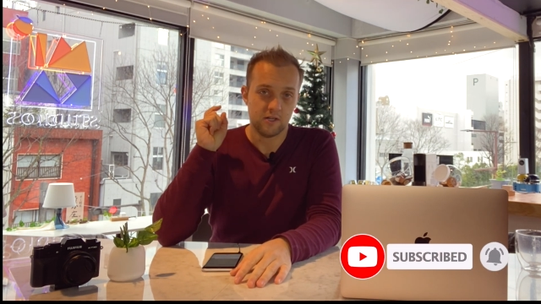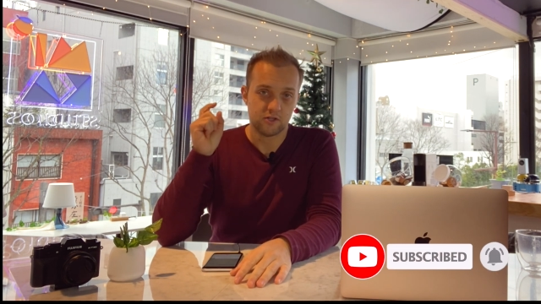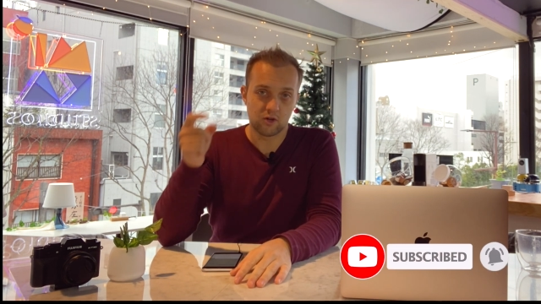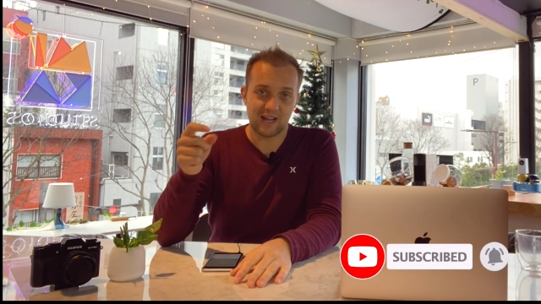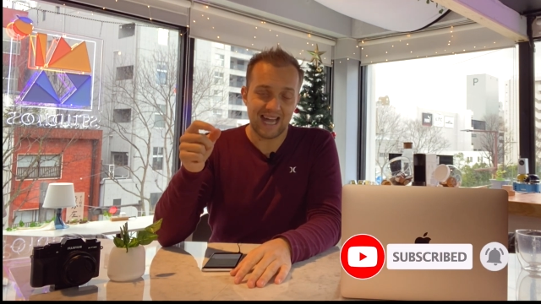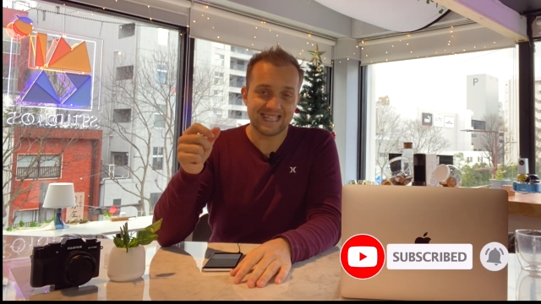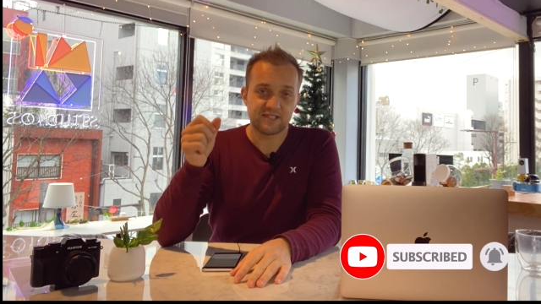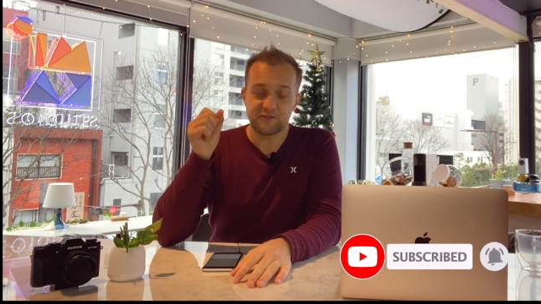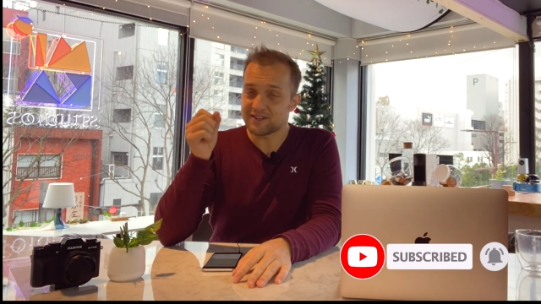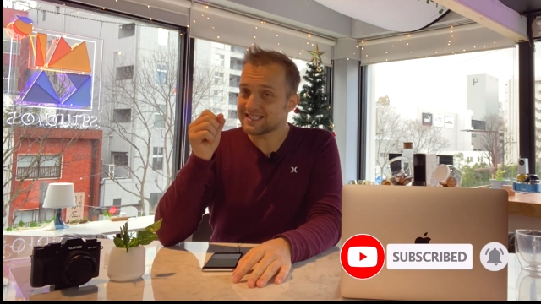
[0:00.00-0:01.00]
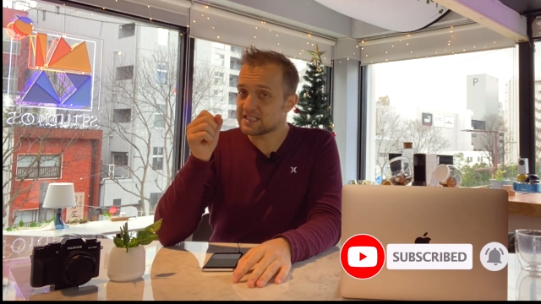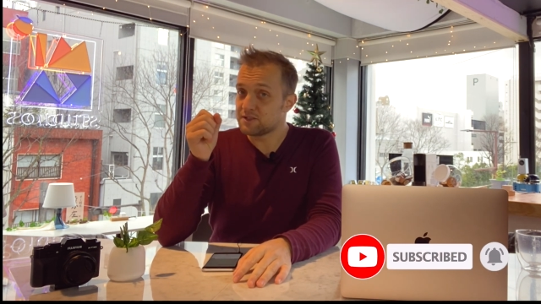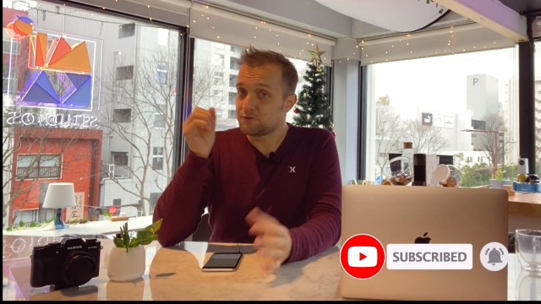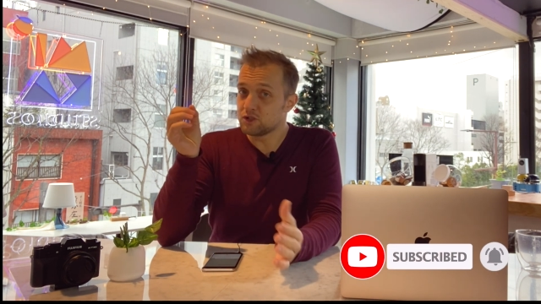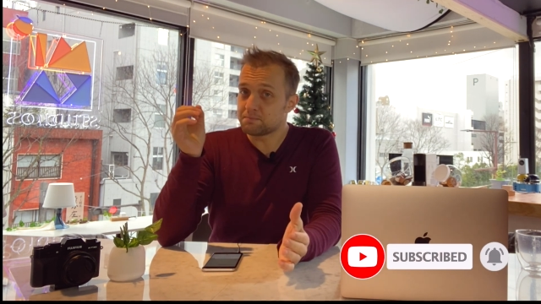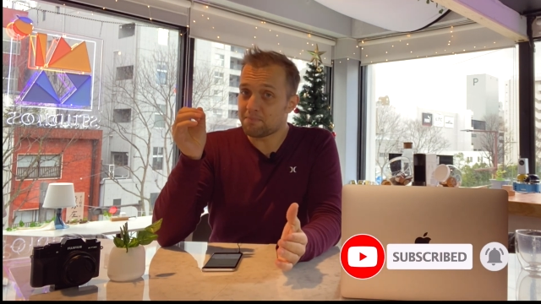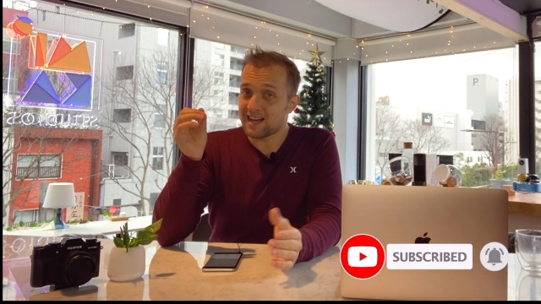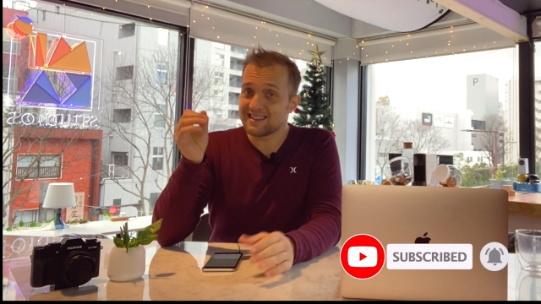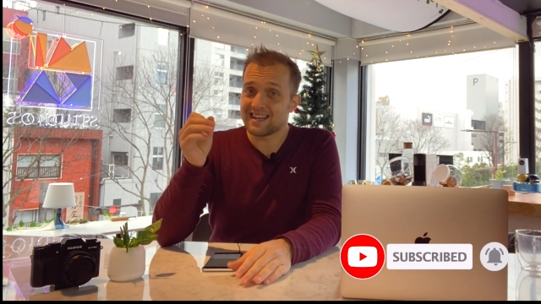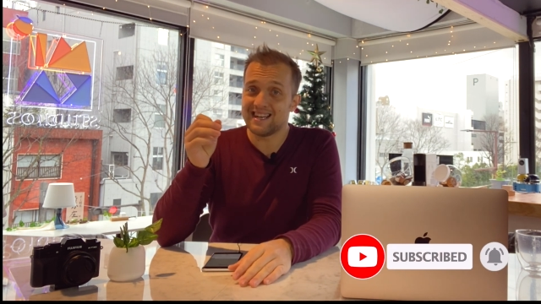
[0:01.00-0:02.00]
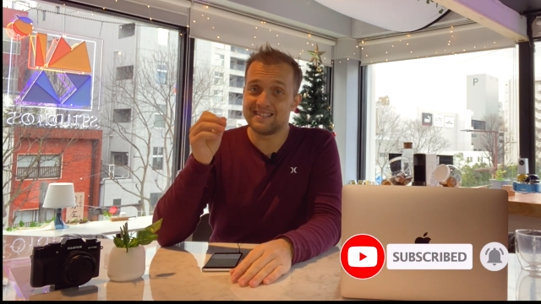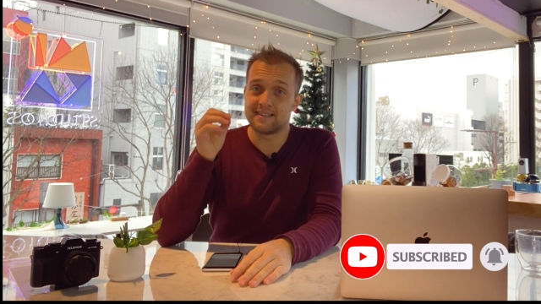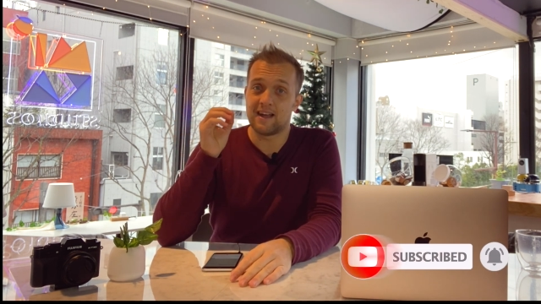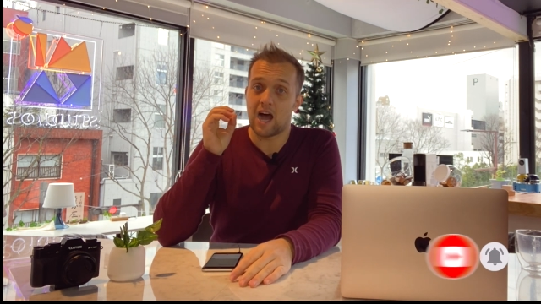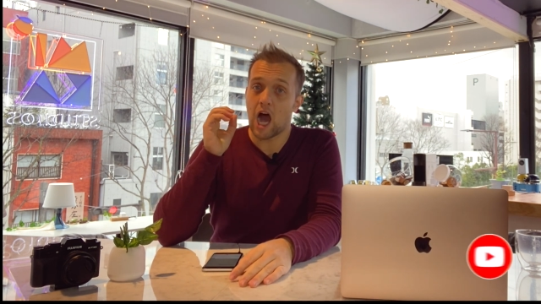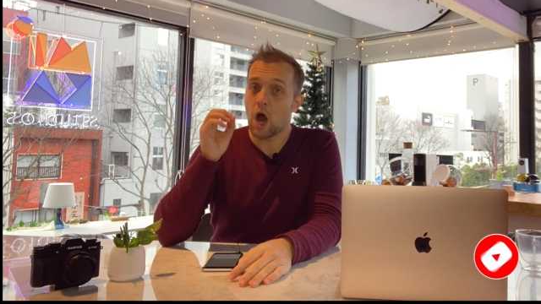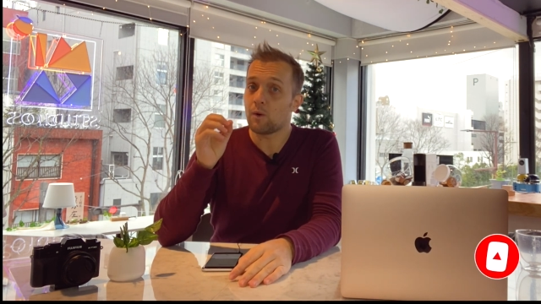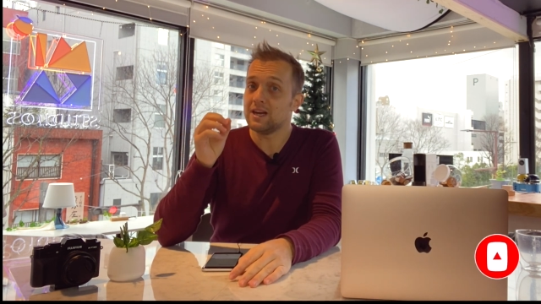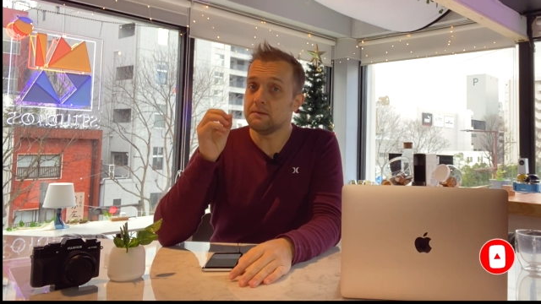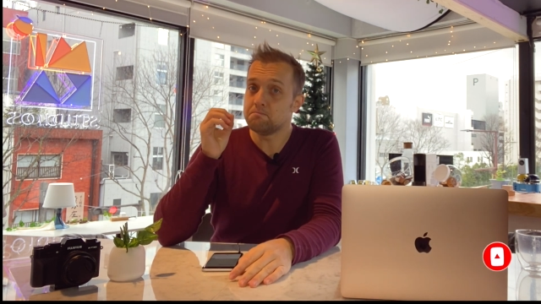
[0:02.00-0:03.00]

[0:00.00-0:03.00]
So guys, first, Food Panda is an hourly